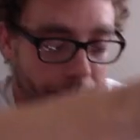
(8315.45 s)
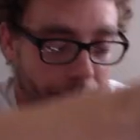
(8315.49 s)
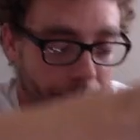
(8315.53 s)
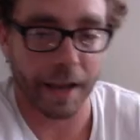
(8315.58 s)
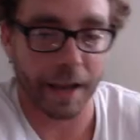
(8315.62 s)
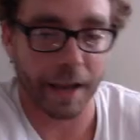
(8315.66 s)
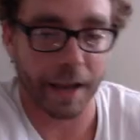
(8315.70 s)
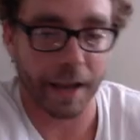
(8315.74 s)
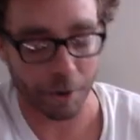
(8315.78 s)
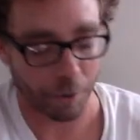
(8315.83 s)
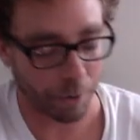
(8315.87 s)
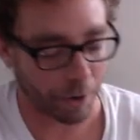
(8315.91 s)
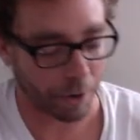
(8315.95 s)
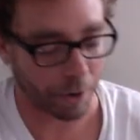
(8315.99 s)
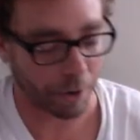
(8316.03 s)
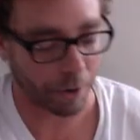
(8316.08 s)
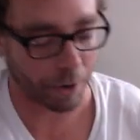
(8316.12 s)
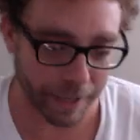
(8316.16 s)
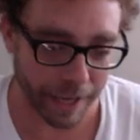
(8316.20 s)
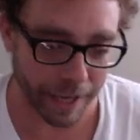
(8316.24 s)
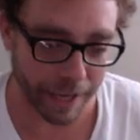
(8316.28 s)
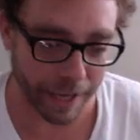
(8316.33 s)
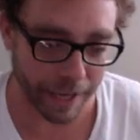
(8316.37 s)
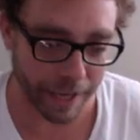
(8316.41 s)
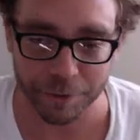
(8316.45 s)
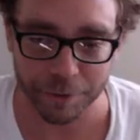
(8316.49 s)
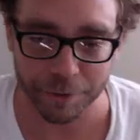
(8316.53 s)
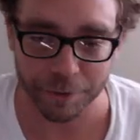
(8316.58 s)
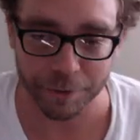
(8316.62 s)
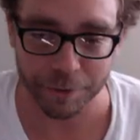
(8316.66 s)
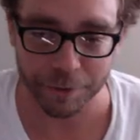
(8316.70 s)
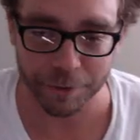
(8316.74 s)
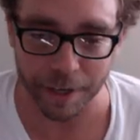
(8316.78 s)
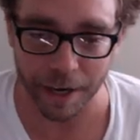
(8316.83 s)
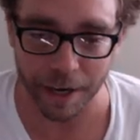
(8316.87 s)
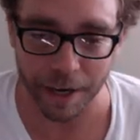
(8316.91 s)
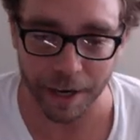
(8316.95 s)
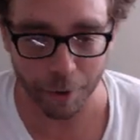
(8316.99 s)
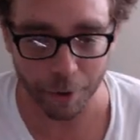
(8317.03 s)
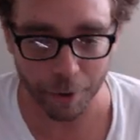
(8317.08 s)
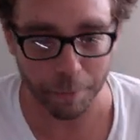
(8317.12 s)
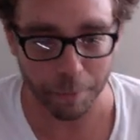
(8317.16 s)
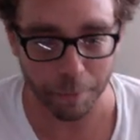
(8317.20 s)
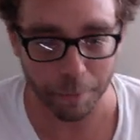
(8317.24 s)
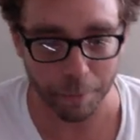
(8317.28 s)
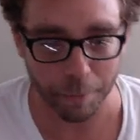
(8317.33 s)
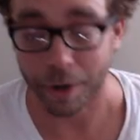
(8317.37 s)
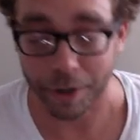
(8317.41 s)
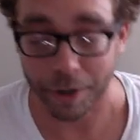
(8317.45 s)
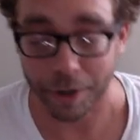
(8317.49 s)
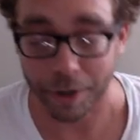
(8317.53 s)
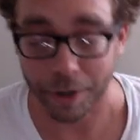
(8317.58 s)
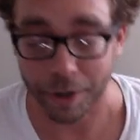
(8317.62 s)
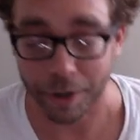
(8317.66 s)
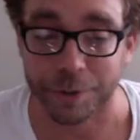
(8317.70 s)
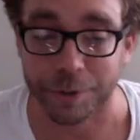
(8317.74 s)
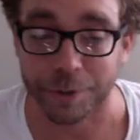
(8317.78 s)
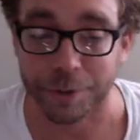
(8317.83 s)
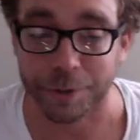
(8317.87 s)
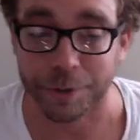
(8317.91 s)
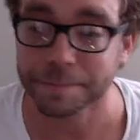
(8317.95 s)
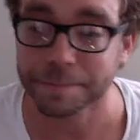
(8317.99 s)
And you know what? We can't be drinking and driving no matter what country.